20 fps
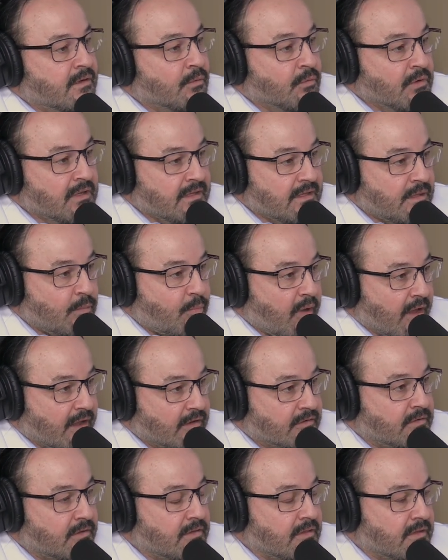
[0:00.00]
It really
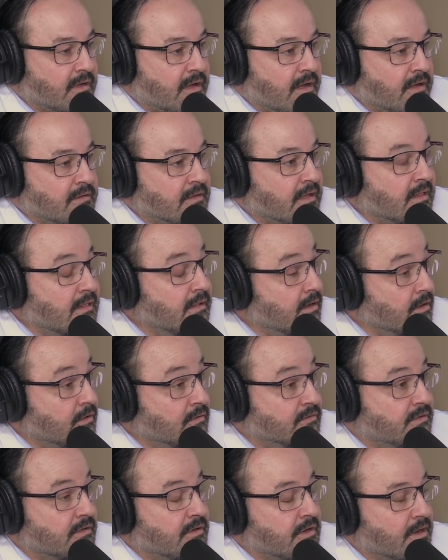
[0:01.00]
depends on the
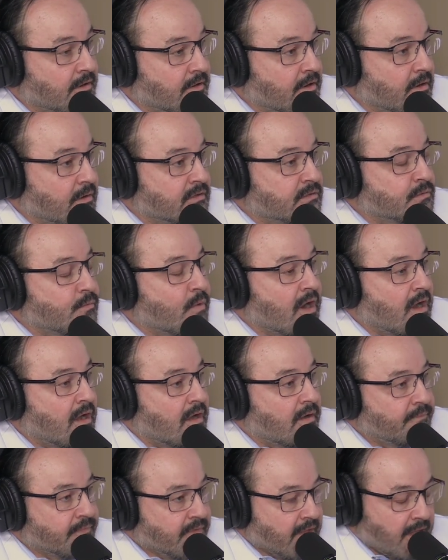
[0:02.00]
clinical scenario as
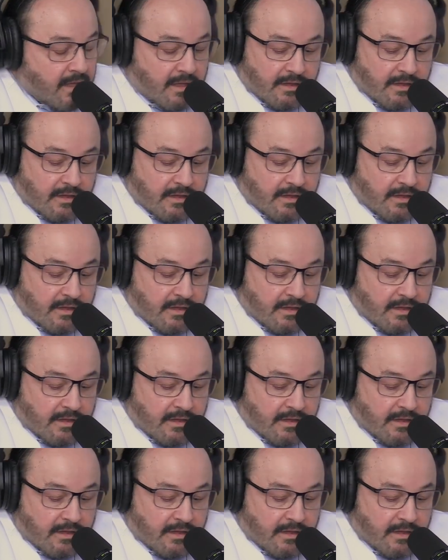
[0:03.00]
well.